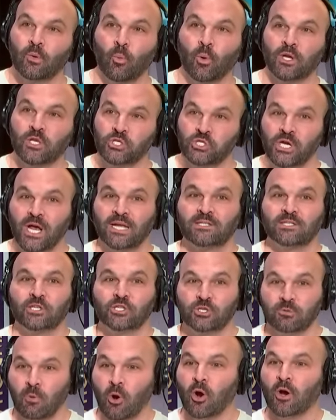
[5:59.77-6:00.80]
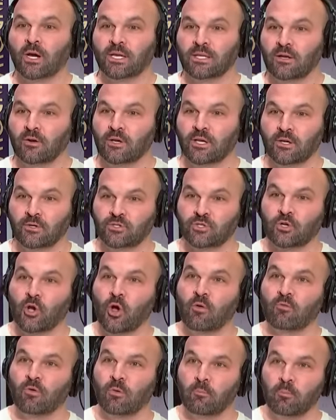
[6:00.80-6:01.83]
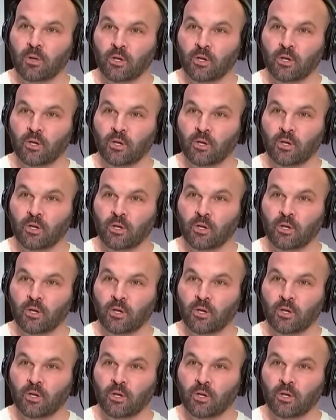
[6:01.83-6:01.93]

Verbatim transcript: When Jets and Jamar get their deals, it'll go over